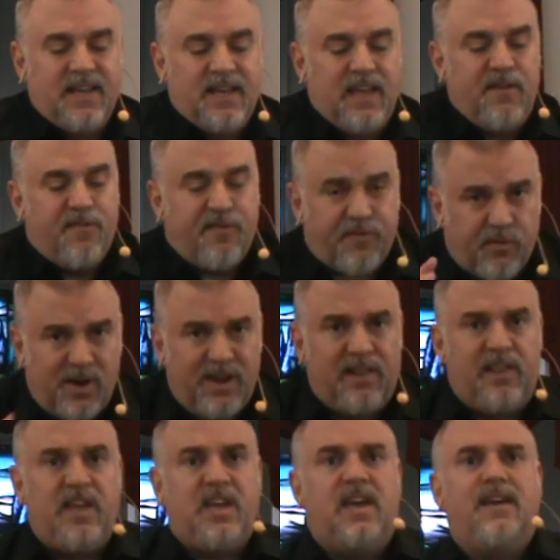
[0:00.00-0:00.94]
He
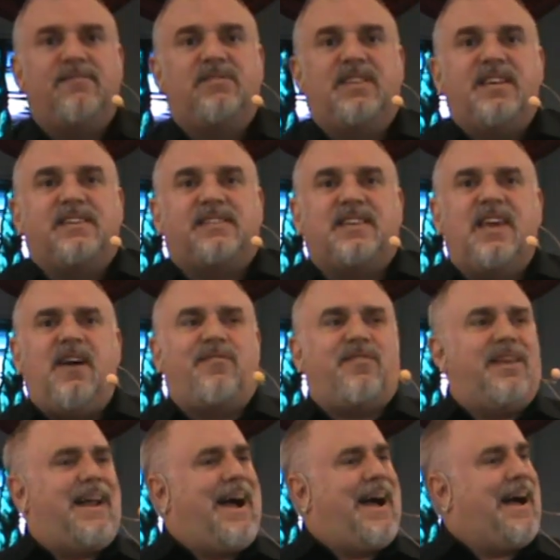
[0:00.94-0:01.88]
freely gives this
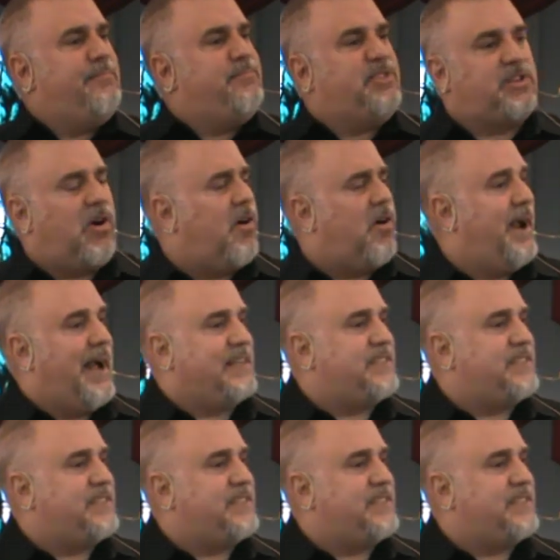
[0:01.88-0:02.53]
gift. And I'm sorry,